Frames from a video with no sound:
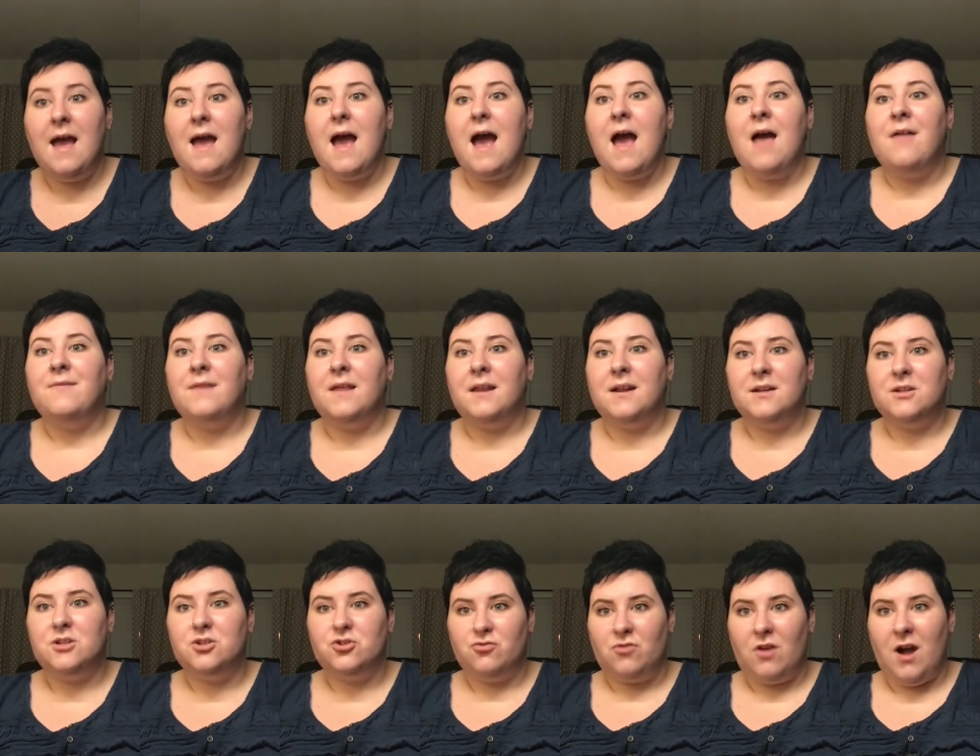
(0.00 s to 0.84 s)
And then
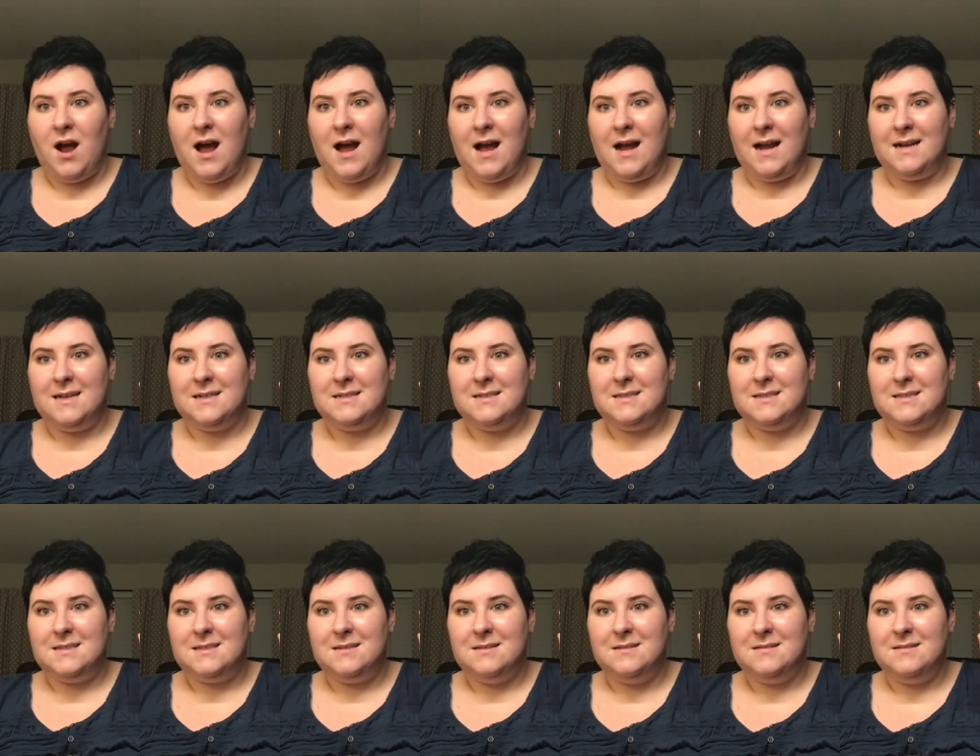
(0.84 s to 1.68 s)
it
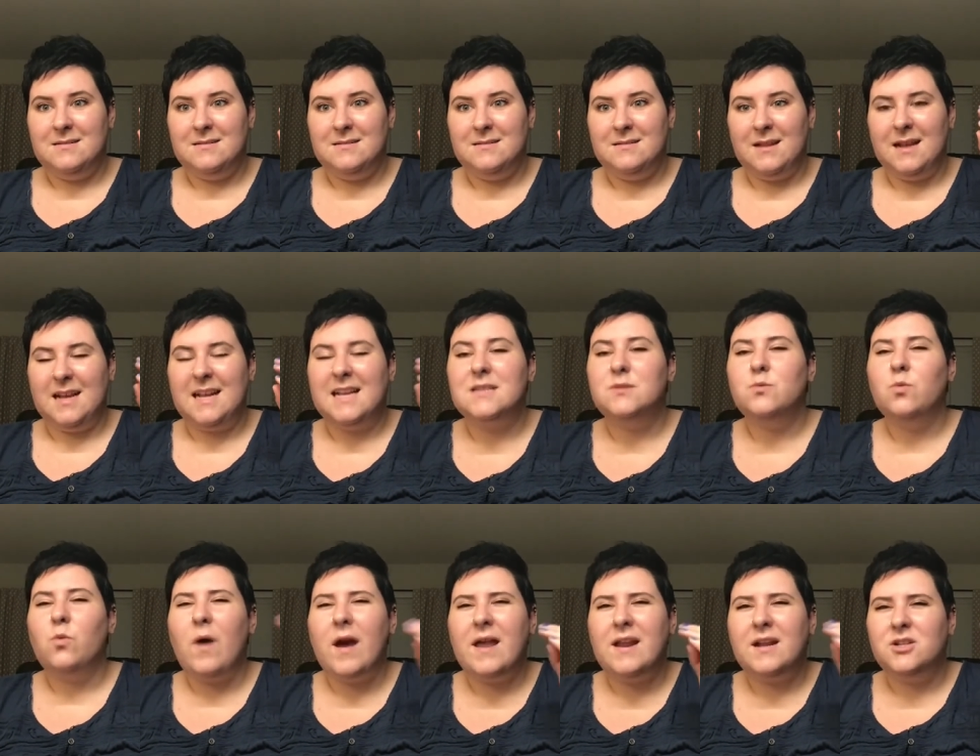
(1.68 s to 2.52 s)
dries. Like it's
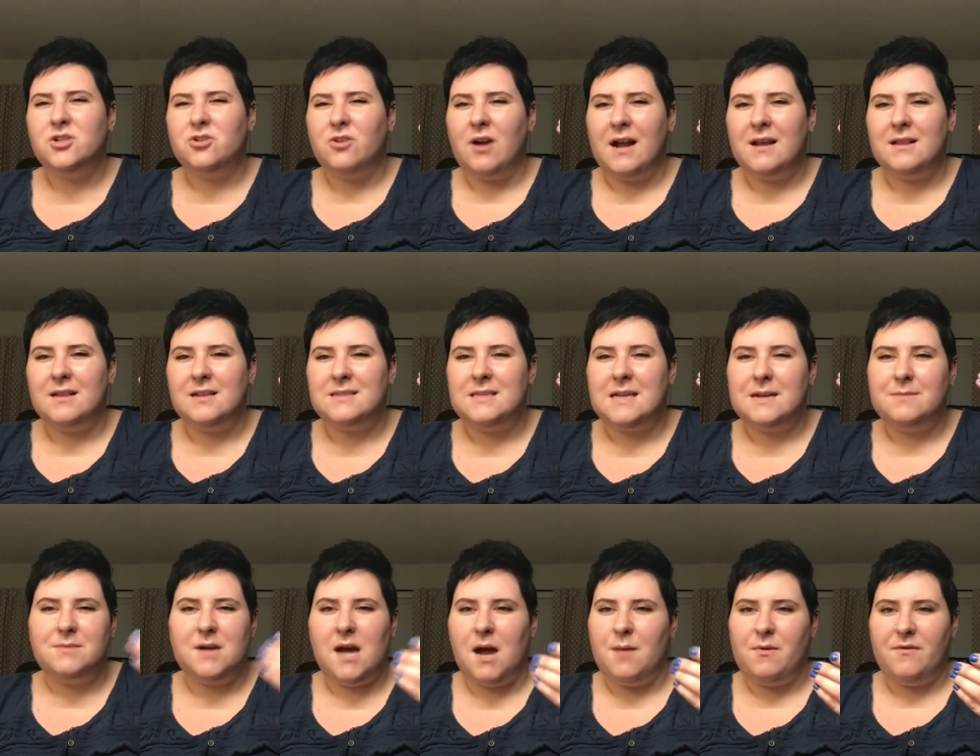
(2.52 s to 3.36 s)
wet and dry at the
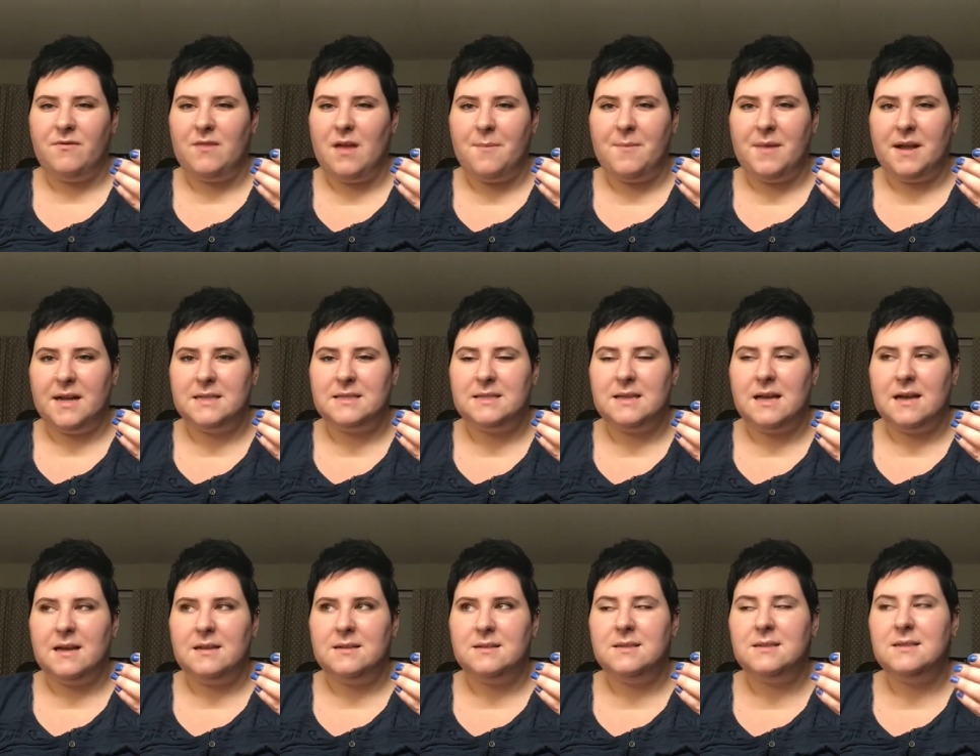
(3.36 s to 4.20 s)
same time if that makes
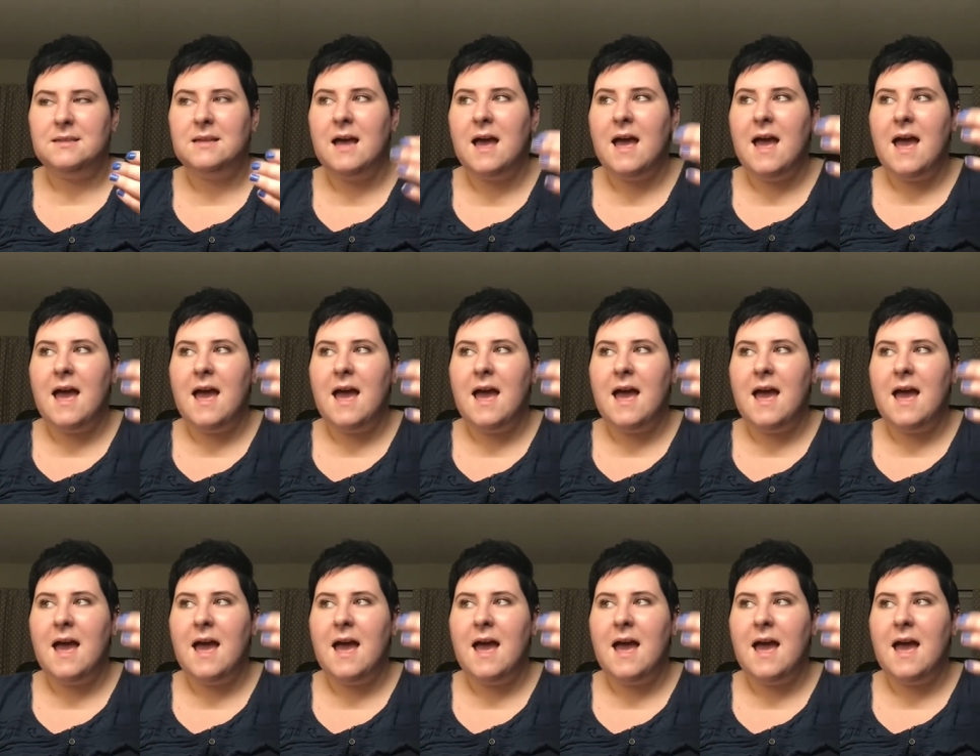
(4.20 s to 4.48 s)
sense.